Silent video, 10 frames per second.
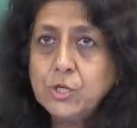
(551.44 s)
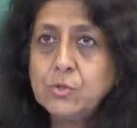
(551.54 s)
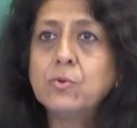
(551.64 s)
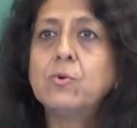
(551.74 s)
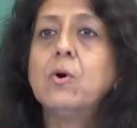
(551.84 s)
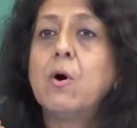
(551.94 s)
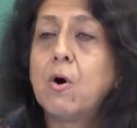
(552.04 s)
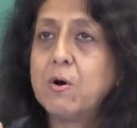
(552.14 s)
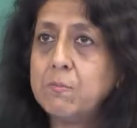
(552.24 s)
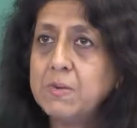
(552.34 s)
you
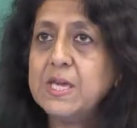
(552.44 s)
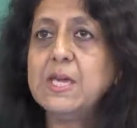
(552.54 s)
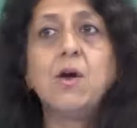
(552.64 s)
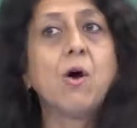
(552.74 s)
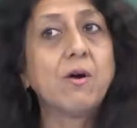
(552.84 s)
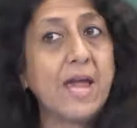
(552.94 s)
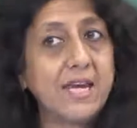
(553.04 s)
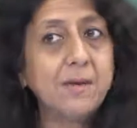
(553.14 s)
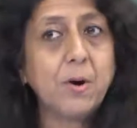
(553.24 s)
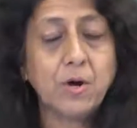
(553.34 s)
or me or
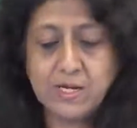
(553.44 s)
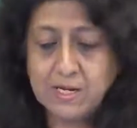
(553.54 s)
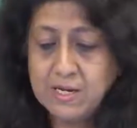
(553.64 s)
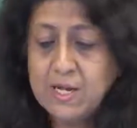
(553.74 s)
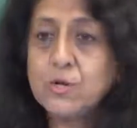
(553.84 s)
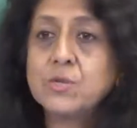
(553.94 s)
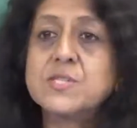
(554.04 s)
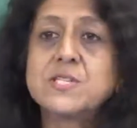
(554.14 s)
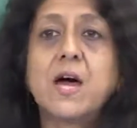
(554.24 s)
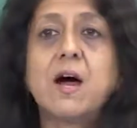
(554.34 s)
anybody
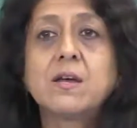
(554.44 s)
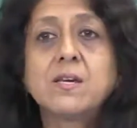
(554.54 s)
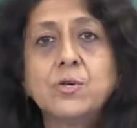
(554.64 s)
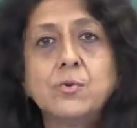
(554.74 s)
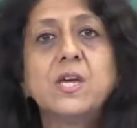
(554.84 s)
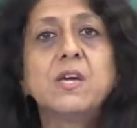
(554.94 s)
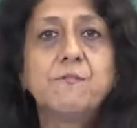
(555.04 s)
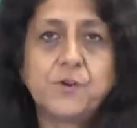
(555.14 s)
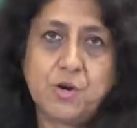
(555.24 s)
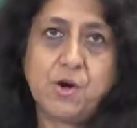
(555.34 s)
could start doing
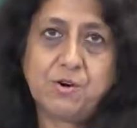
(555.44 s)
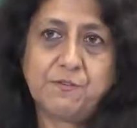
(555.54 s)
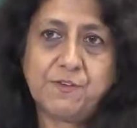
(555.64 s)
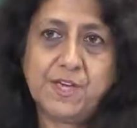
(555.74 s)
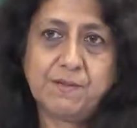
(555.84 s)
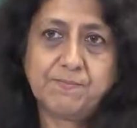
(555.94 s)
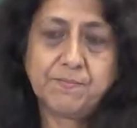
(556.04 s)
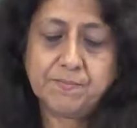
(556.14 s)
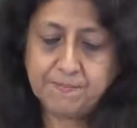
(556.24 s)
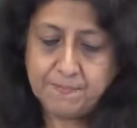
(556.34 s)
photography.
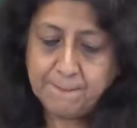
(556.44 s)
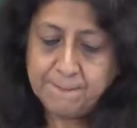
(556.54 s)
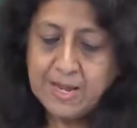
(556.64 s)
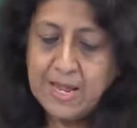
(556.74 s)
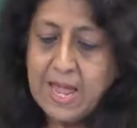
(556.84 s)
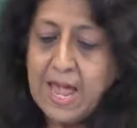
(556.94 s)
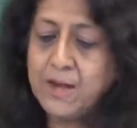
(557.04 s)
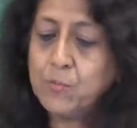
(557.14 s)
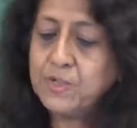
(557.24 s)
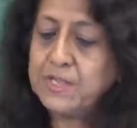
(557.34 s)

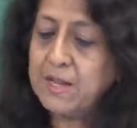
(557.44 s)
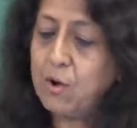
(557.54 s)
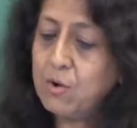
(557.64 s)
And what they